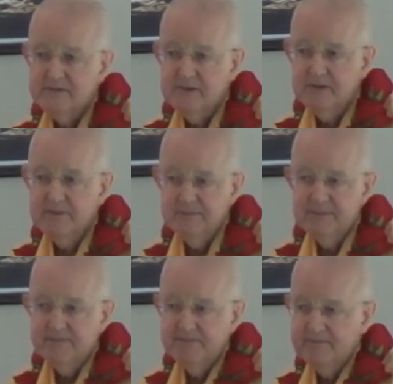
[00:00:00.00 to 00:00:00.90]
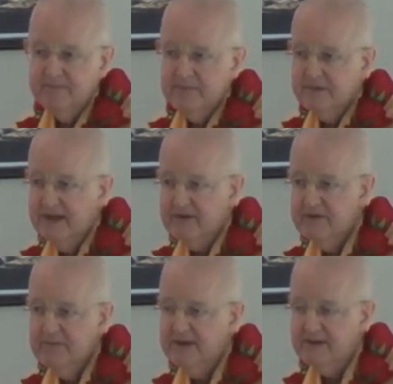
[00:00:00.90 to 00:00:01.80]
Don't take
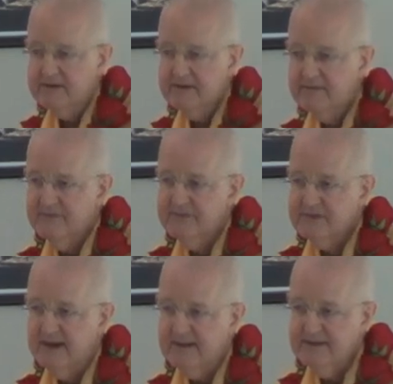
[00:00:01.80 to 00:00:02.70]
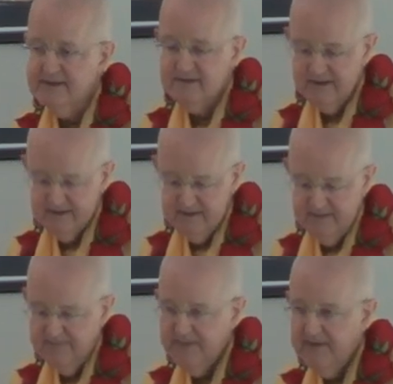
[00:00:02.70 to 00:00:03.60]
two minutes silence and
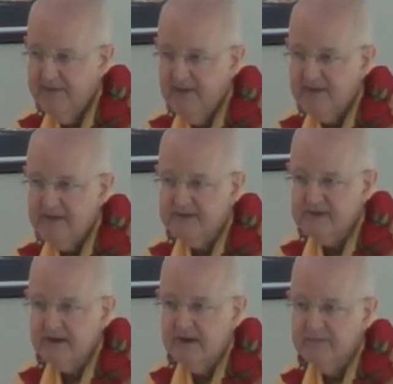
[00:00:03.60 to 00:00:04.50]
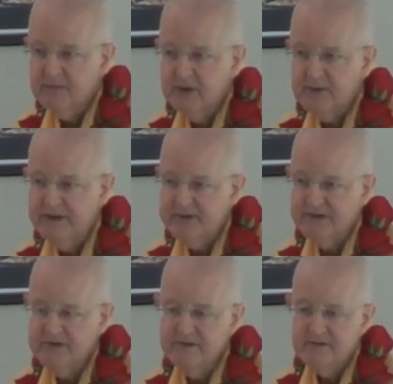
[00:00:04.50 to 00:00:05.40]
there's a couple more
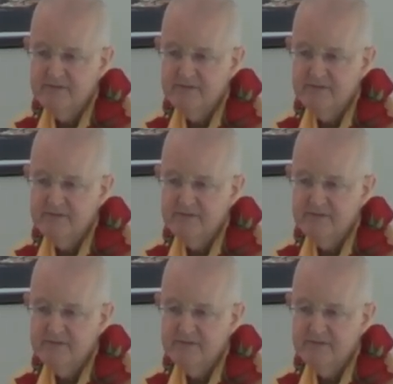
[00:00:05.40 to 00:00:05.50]
questions,